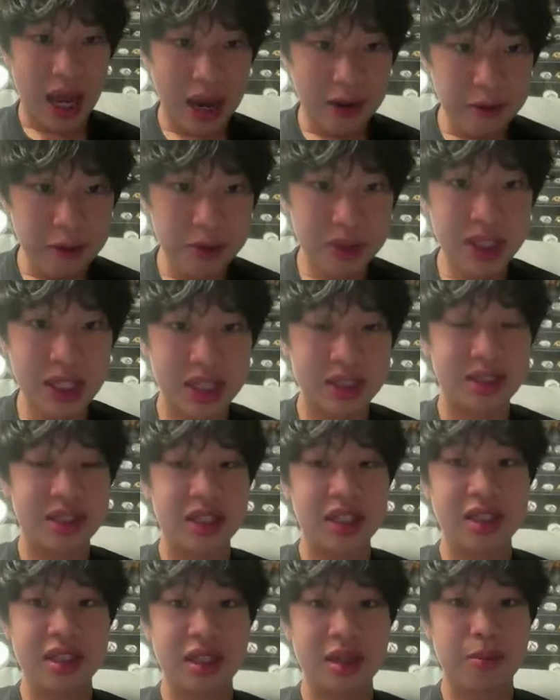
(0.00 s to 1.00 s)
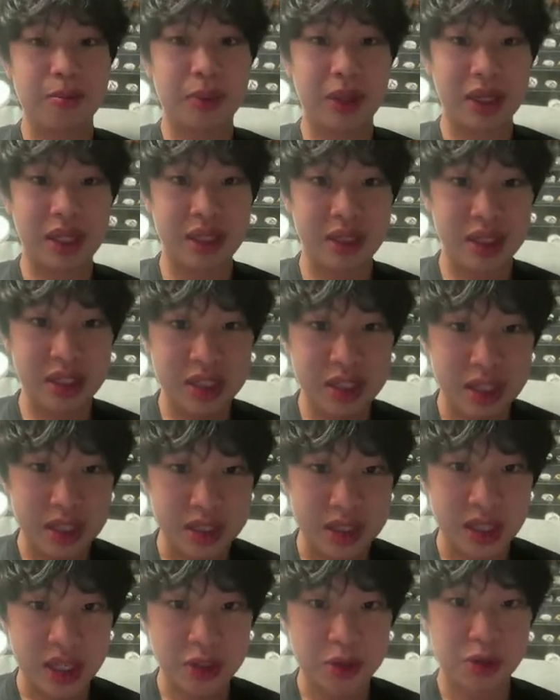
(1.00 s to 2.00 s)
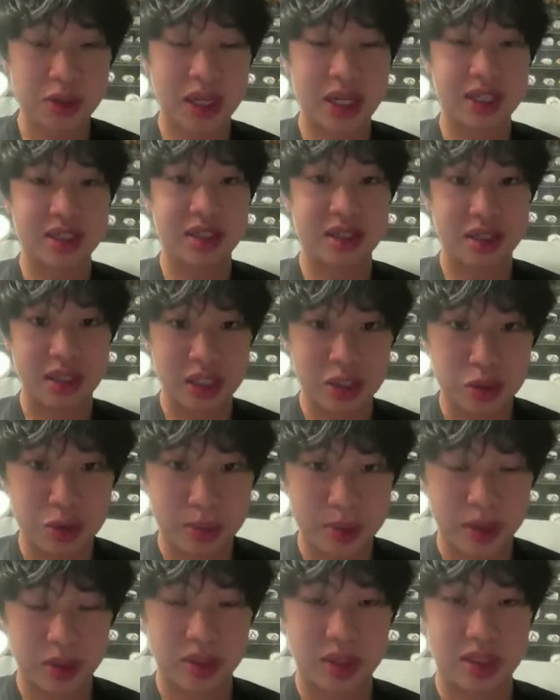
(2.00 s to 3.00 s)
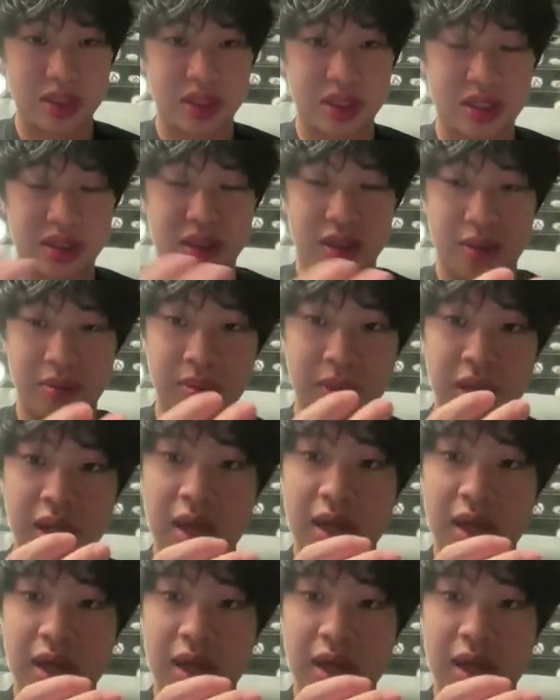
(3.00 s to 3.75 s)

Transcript: Everyone can seize it, but in this decentralized distributed system,